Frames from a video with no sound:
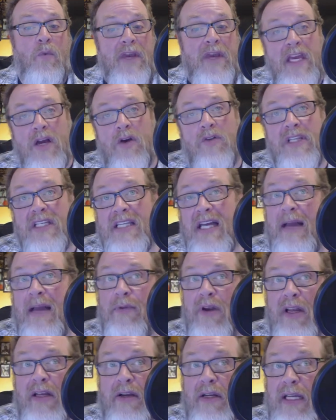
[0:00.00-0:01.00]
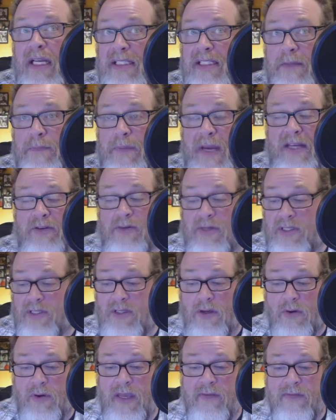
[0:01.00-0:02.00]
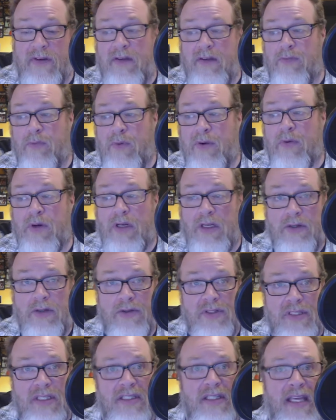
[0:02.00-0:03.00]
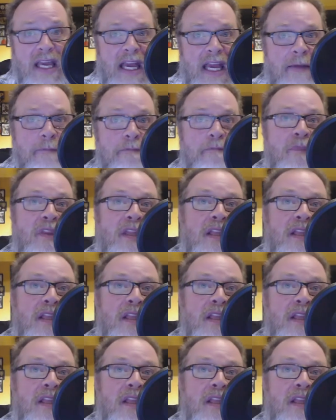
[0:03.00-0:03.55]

We own the tiebreaker against the Patriots. So even if we were to lose this game